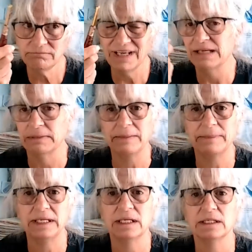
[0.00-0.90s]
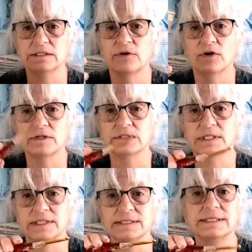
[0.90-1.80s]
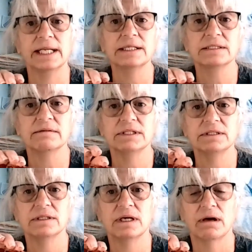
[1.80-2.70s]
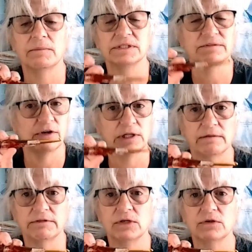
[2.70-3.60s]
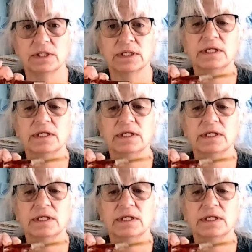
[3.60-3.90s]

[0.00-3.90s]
and it might be, as far as the aesthetics of it, it's a very lovely hook,